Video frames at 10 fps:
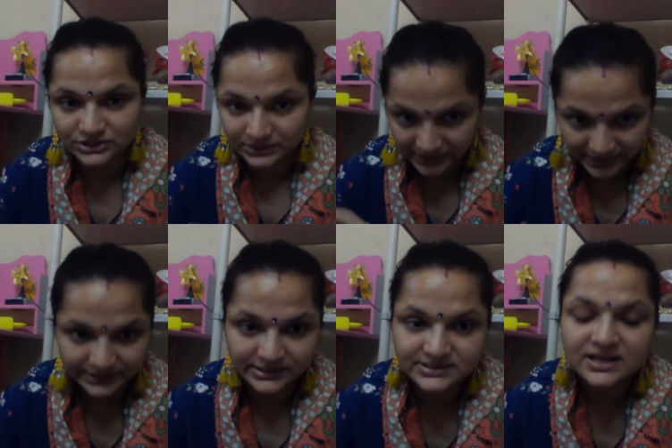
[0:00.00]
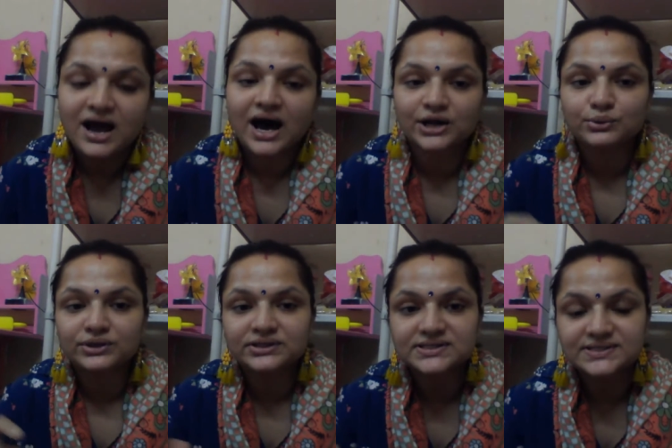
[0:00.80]
ladies are
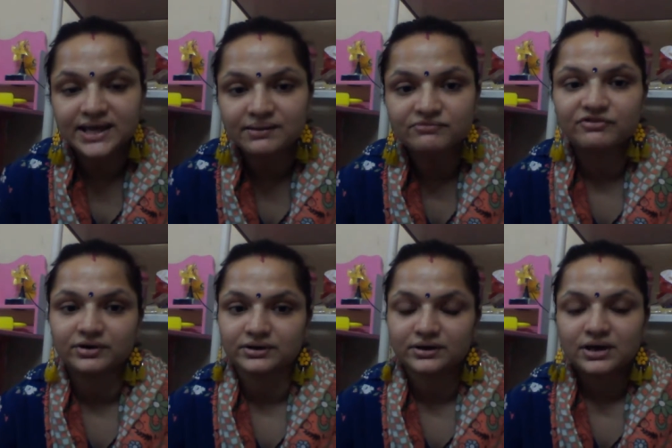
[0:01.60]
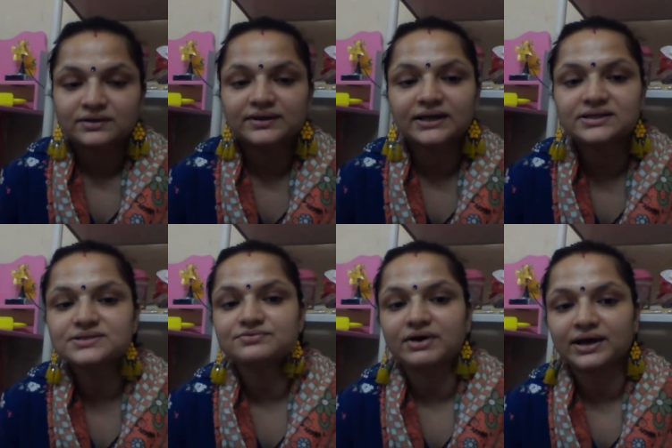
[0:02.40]
doing the same work. That
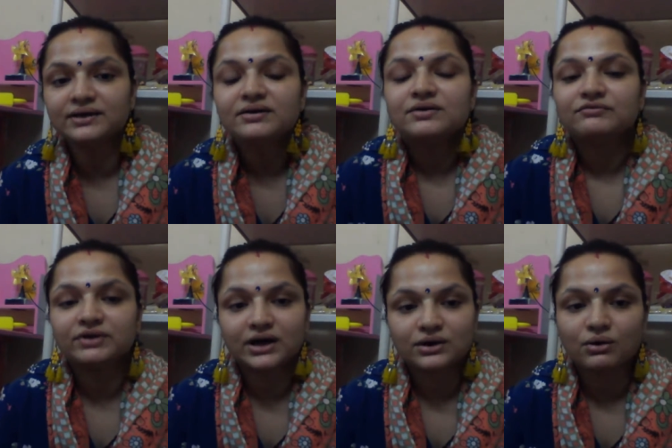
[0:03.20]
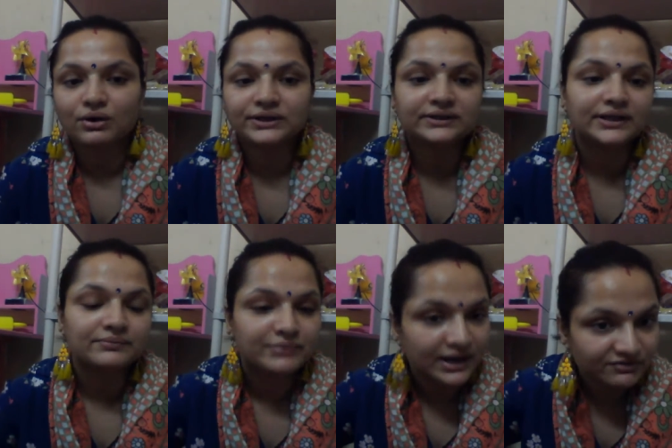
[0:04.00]
is why we are calling
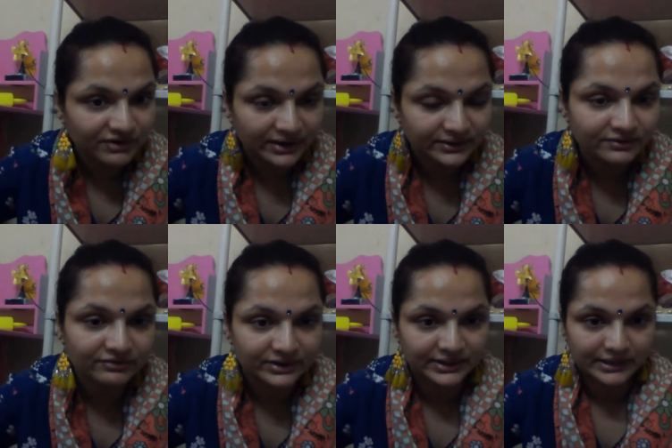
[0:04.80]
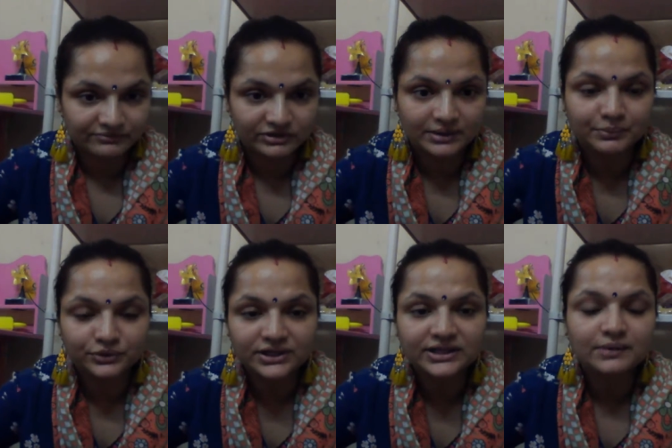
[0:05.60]
them by under one name. We are
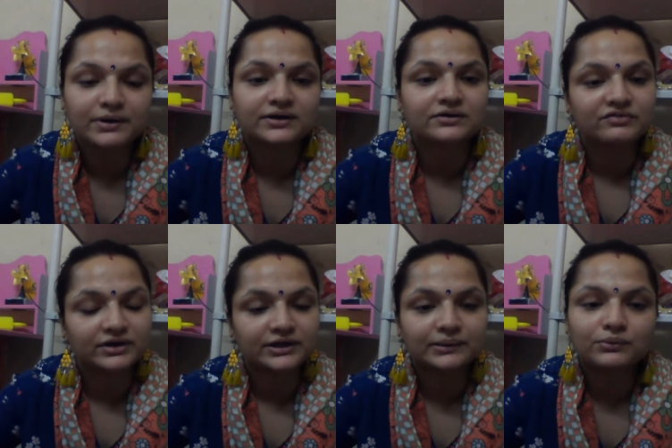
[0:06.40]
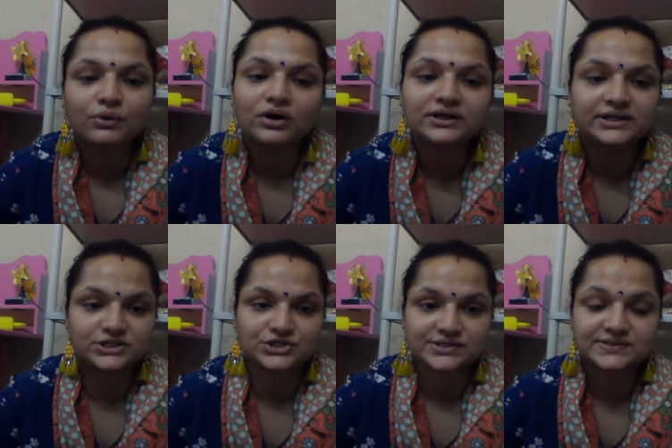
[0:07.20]
putting them under one name called
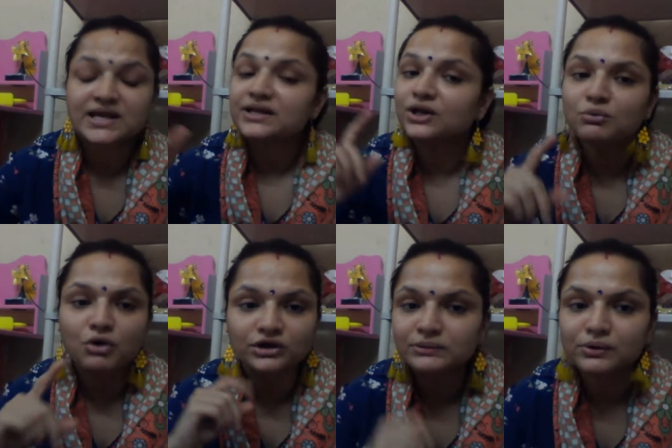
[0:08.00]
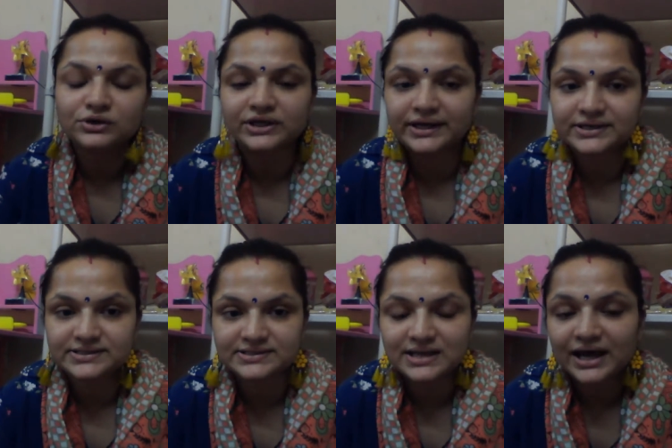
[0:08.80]
teachers. Now what about
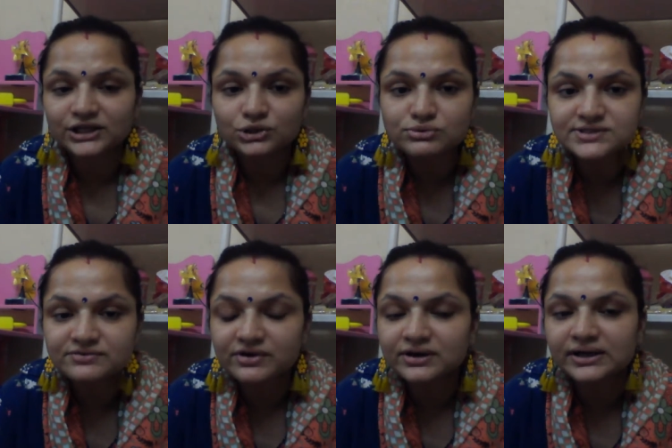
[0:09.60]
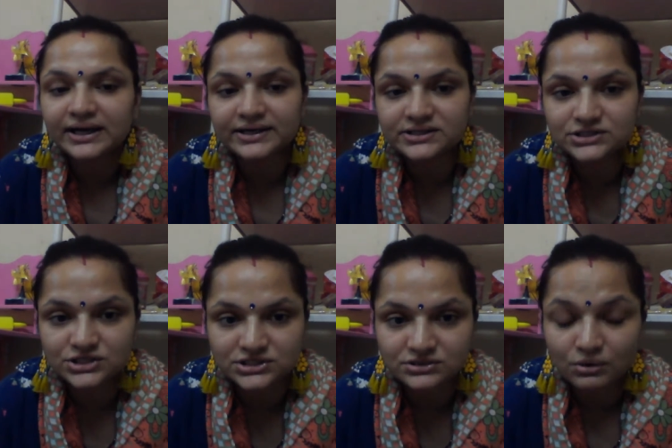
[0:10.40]
ladies? I used the word ladies
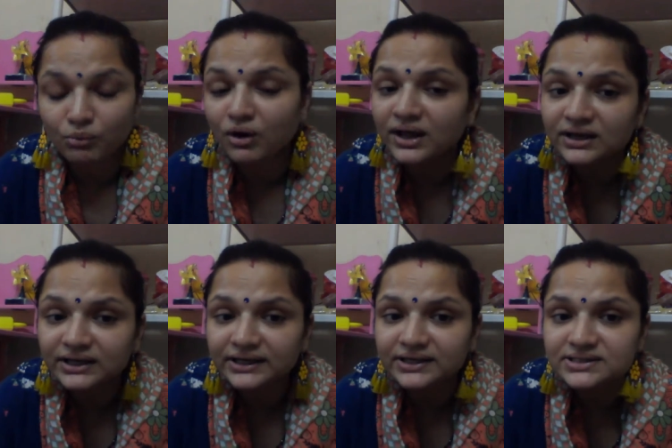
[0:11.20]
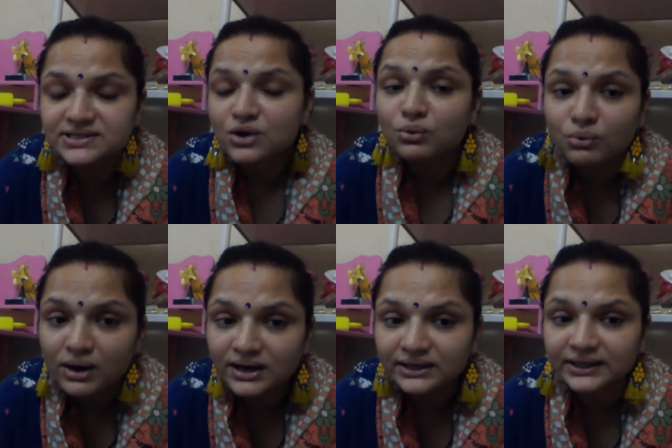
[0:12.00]
just now. What are ladies? Who
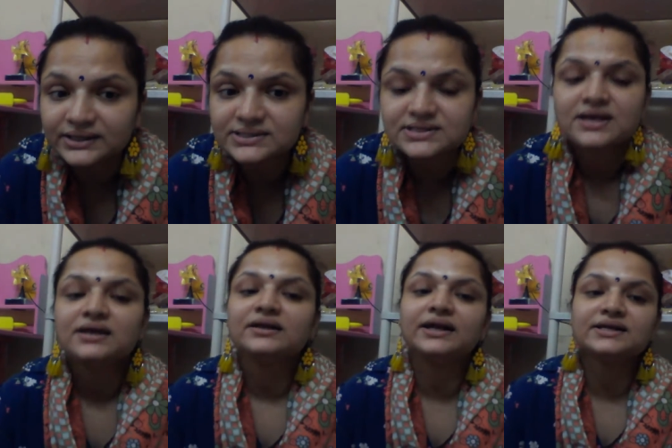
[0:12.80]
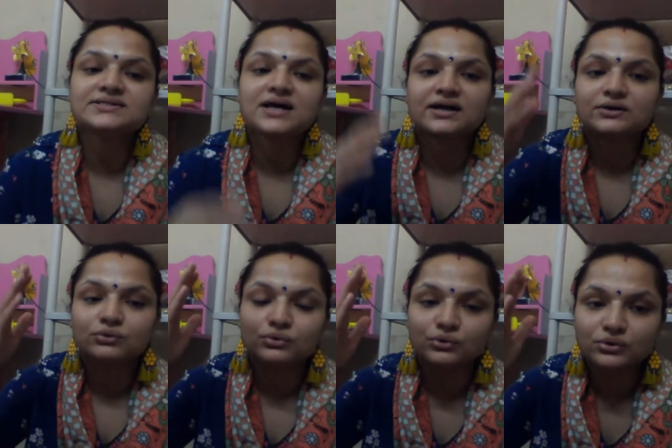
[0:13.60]
are ladies? Ladies are
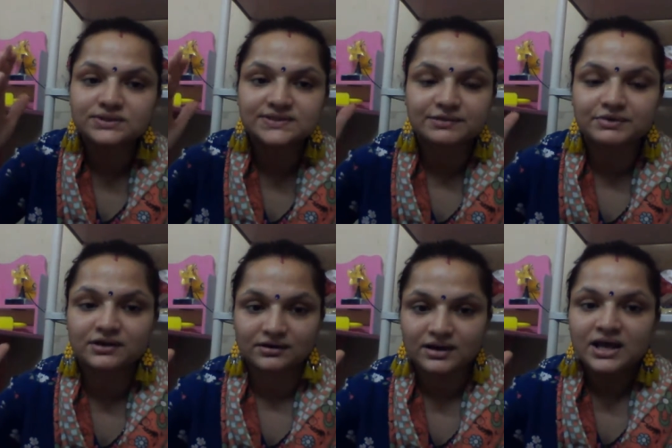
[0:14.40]
who look similar,